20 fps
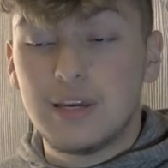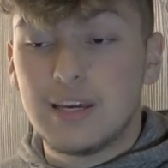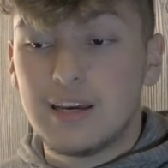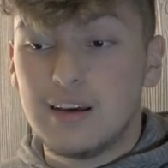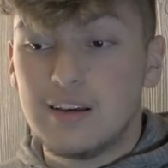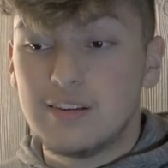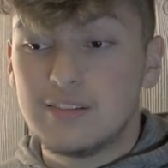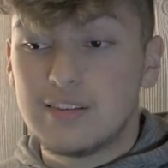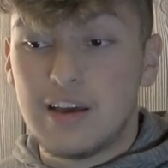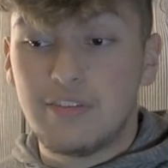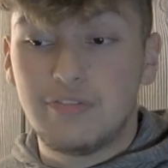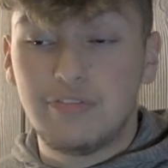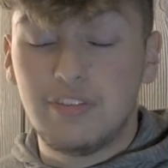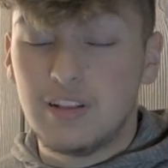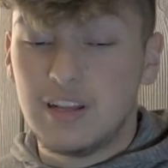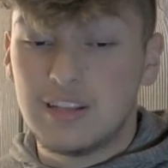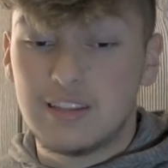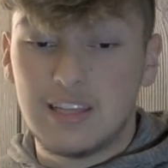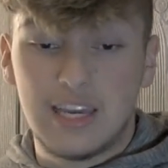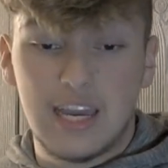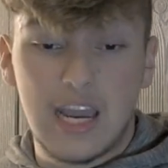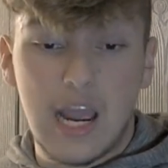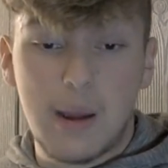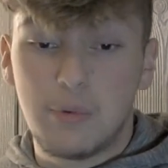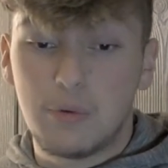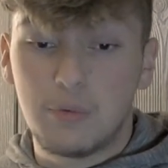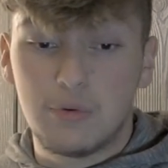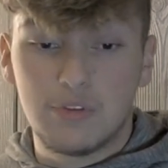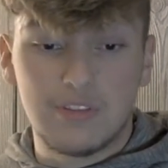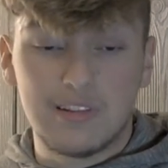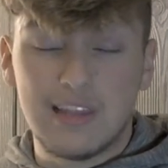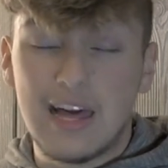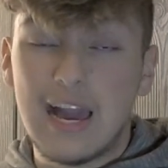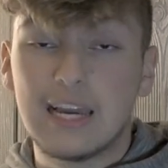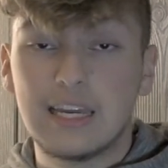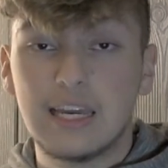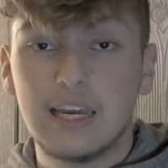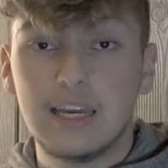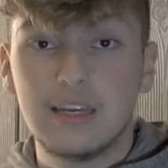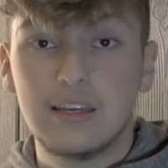because I feel like the camera was
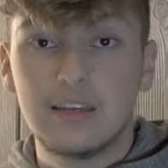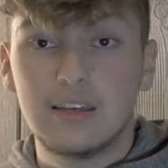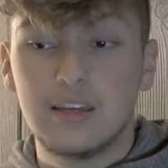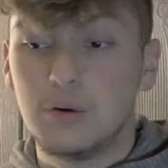lacking.